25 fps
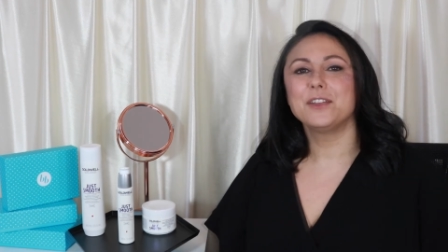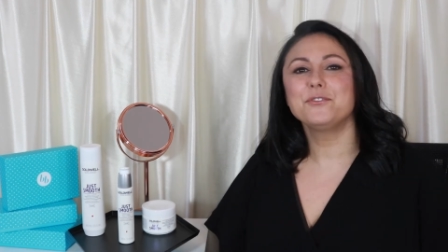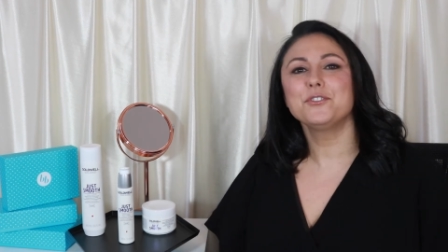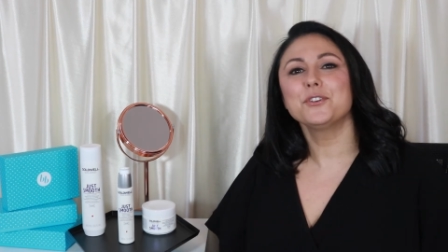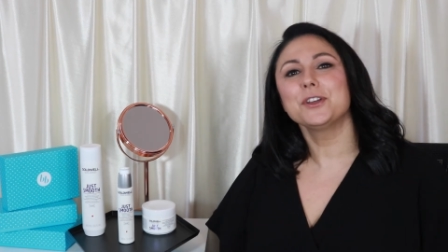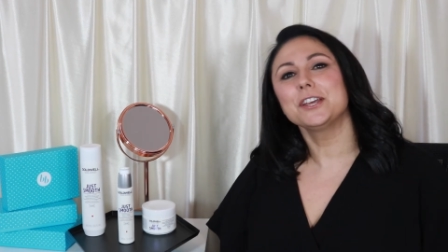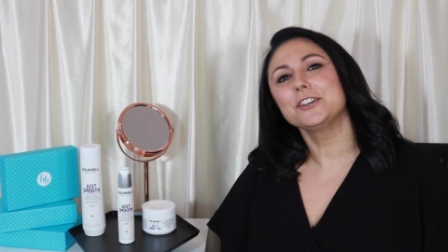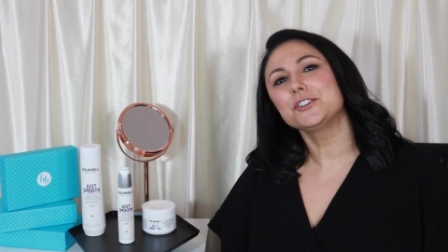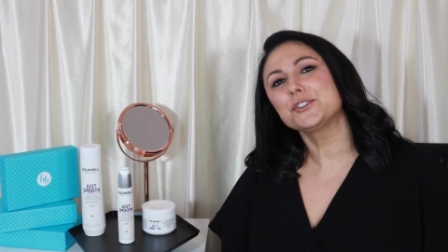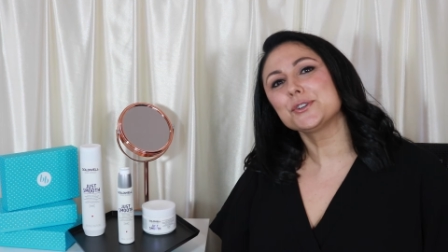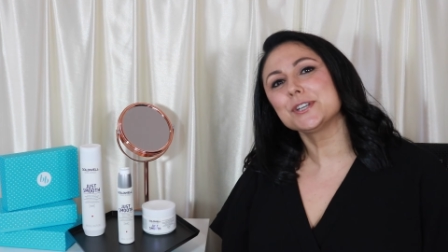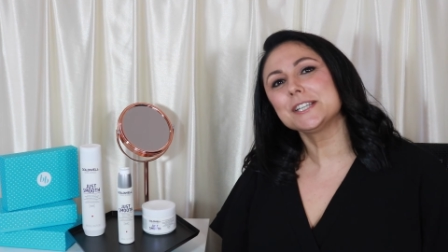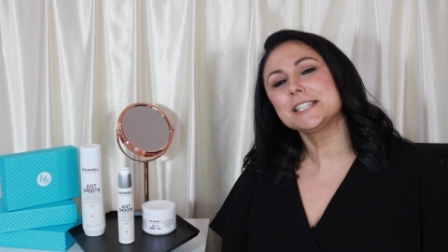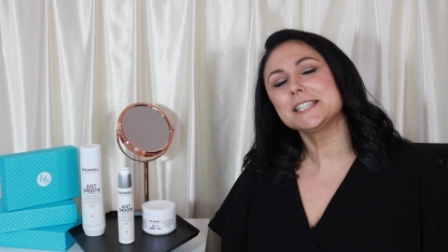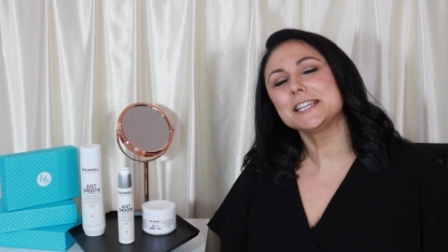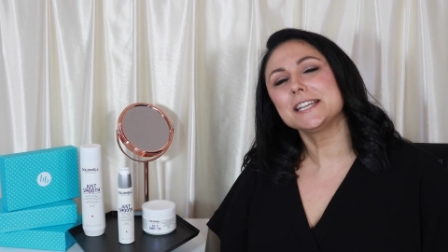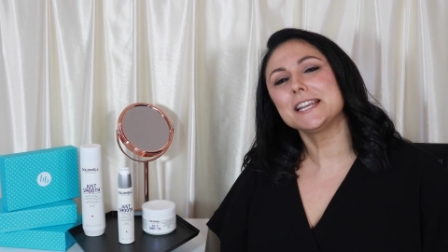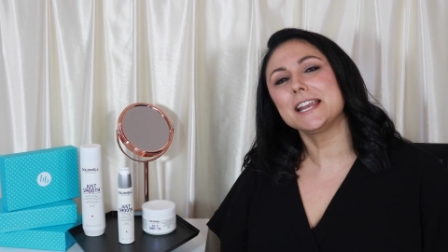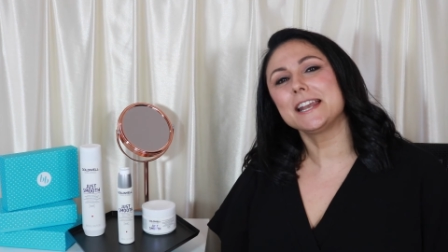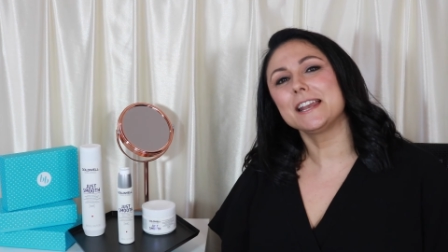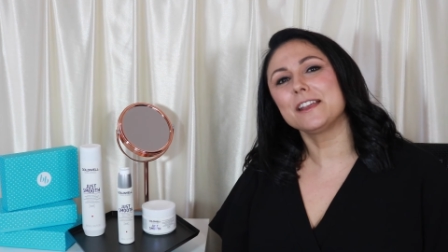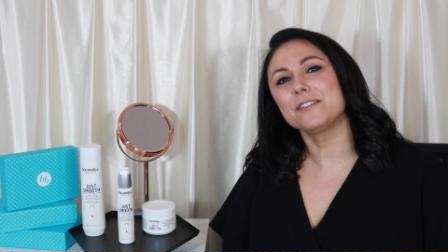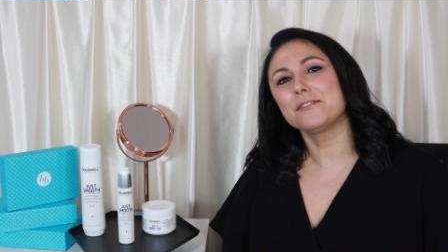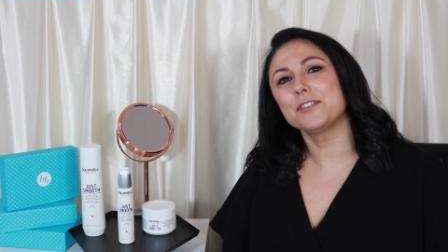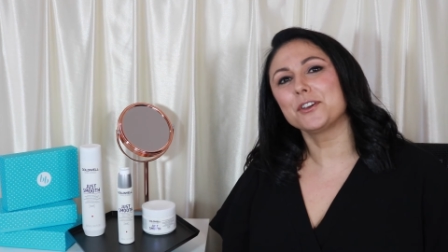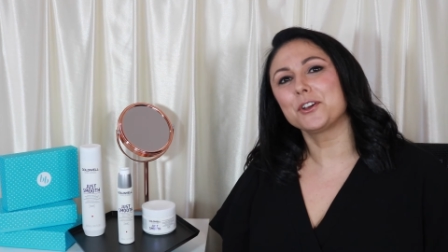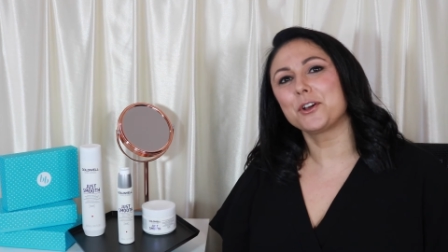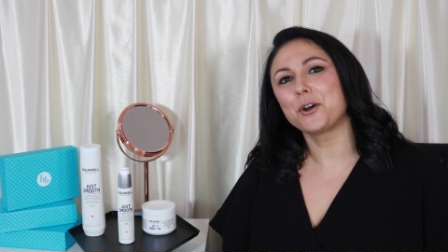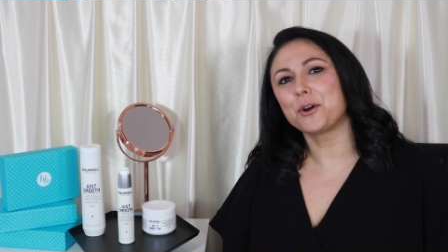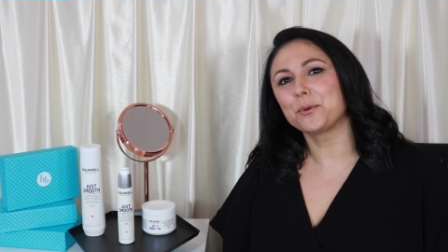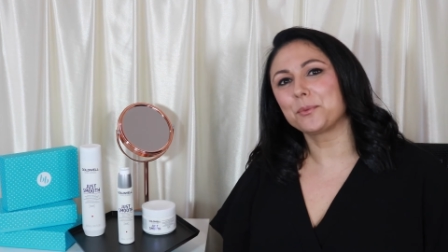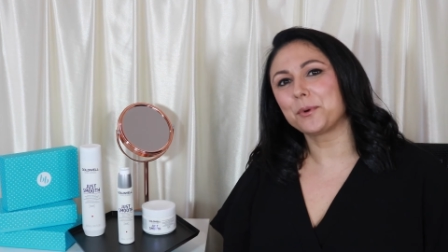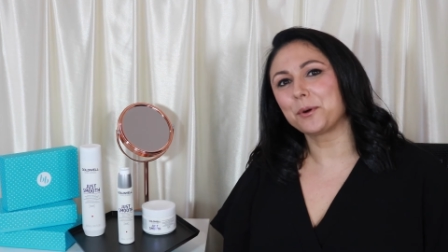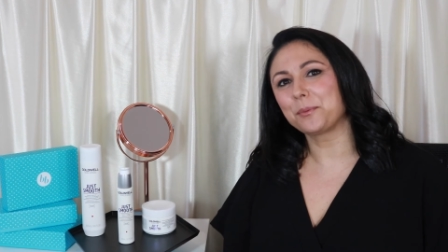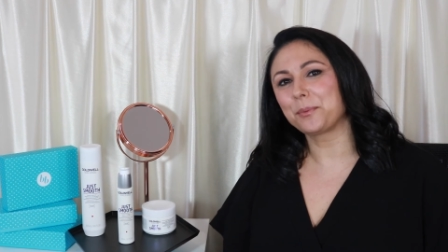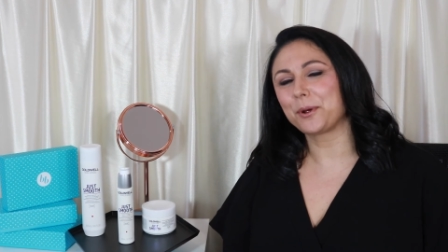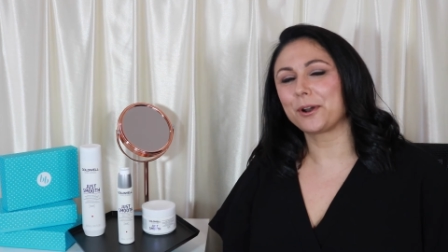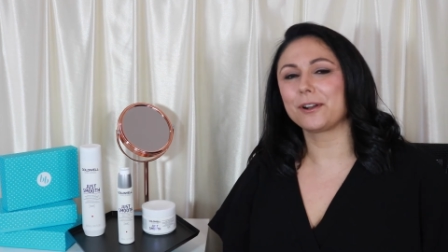If you're interested in any of the
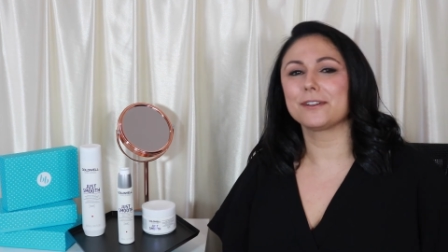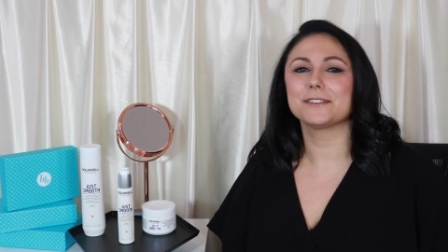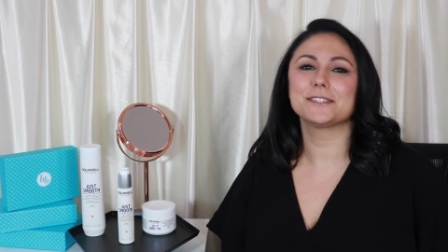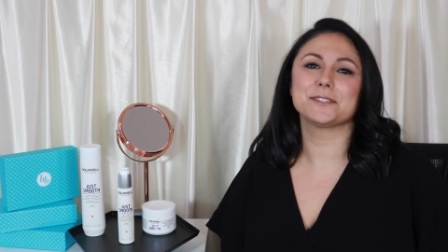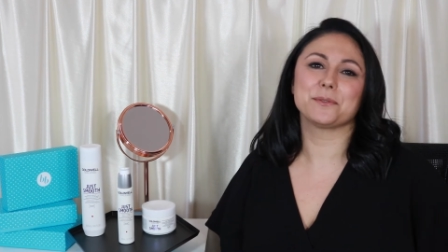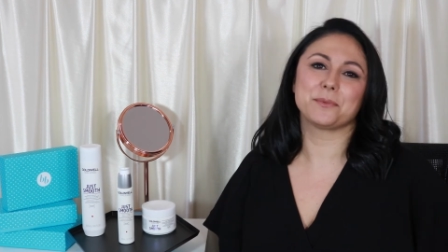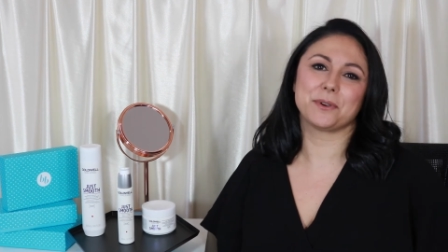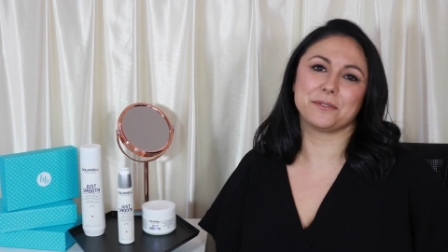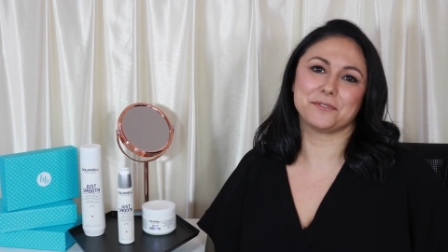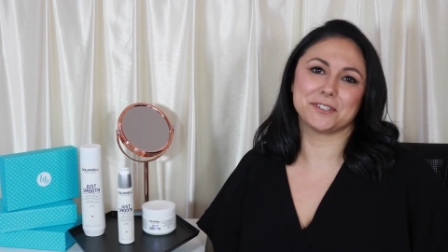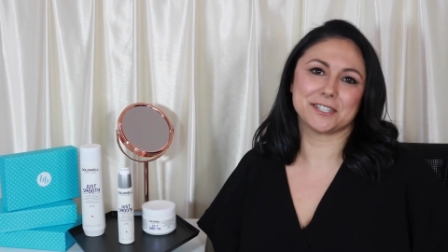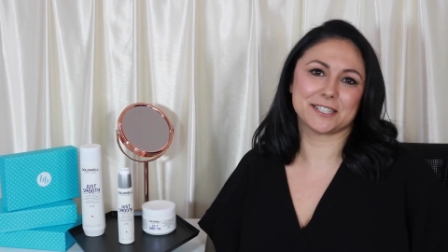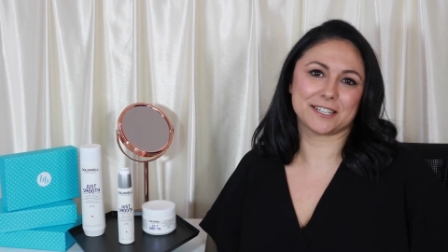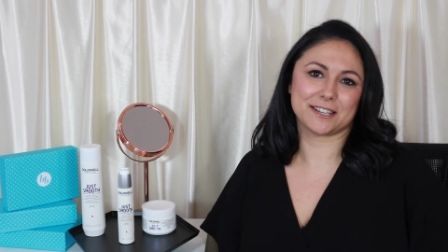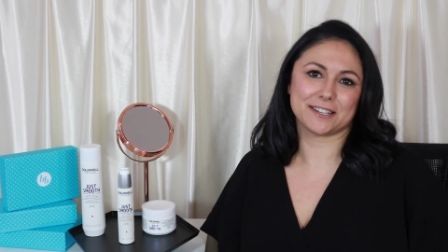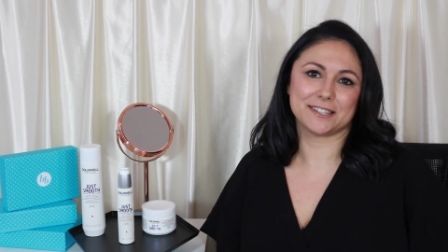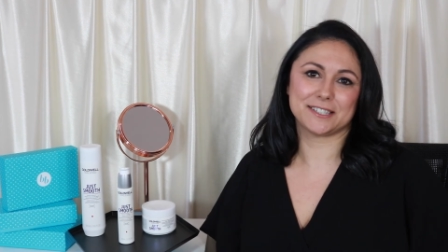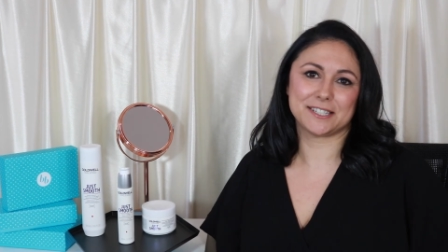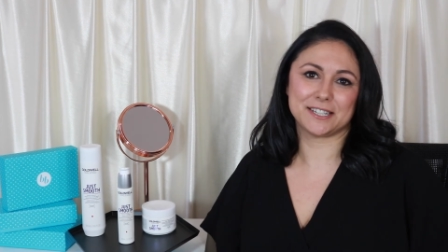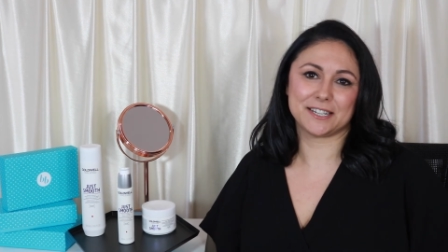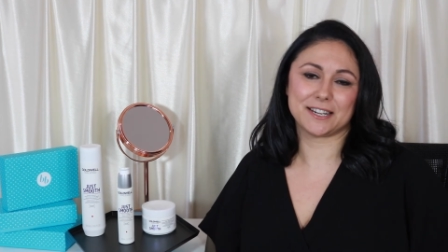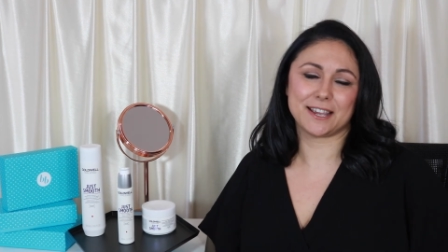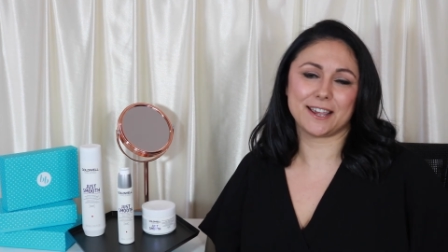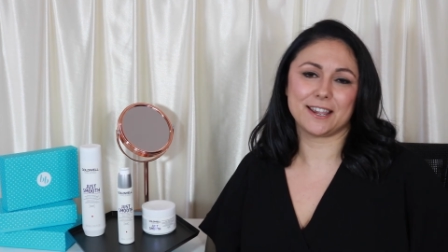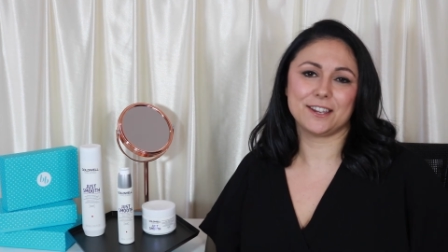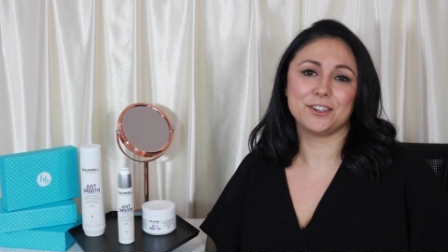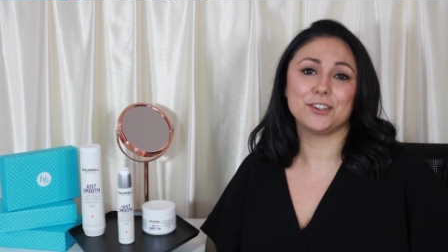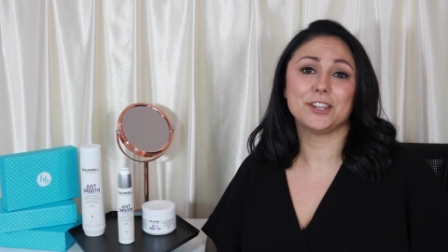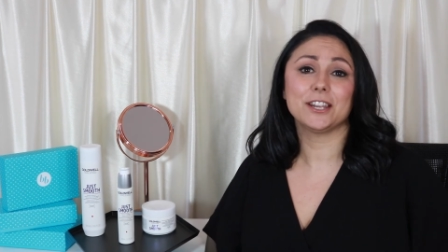Goldwell products that we've discussed today,